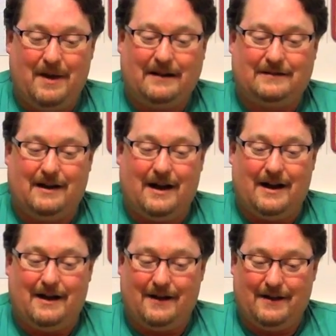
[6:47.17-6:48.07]
But
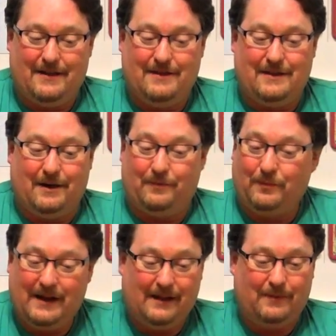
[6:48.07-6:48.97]
they're
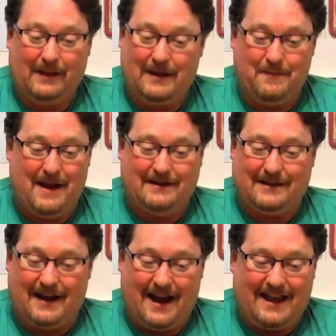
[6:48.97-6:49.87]
really, really
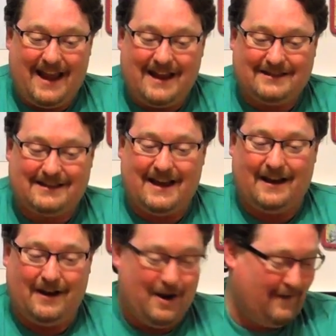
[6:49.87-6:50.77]
amazing, and I can't
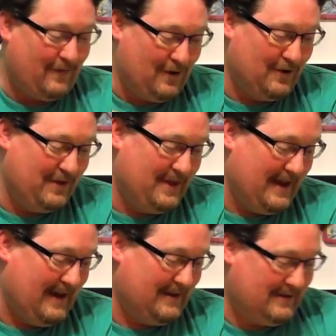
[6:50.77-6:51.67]
say enough good
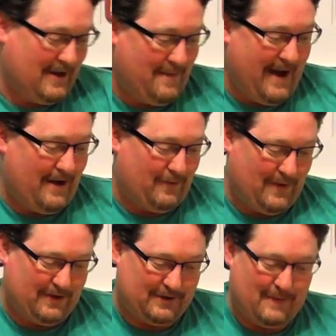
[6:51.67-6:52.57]
things
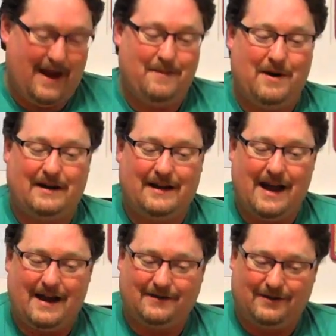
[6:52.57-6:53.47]
about what the Spy
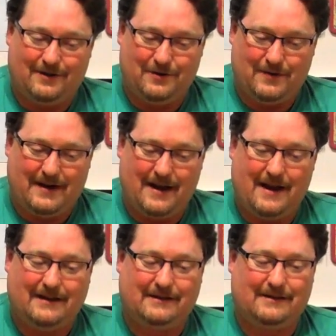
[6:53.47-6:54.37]
Monkey guys are doing.
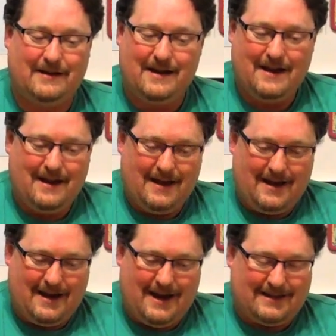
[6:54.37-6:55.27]
It's
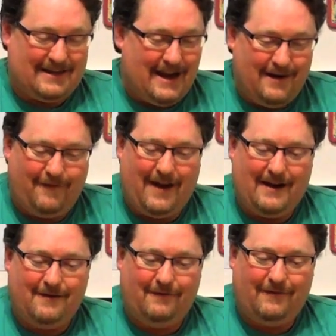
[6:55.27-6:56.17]

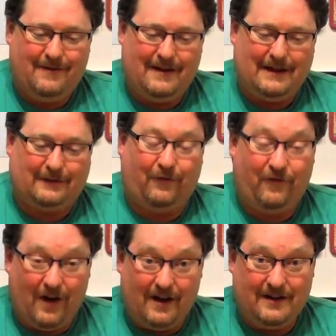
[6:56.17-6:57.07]
innovative, it's
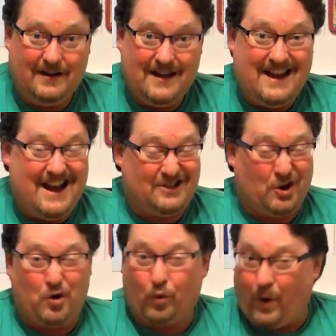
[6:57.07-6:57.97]
fun,
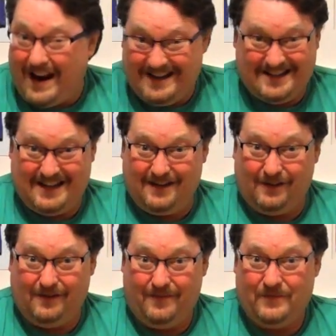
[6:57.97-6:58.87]
it's a great
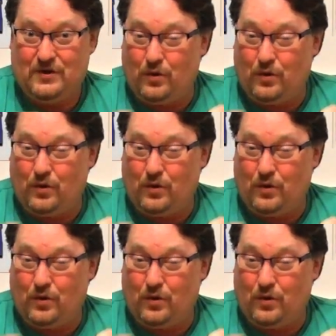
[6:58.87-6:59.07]
deal.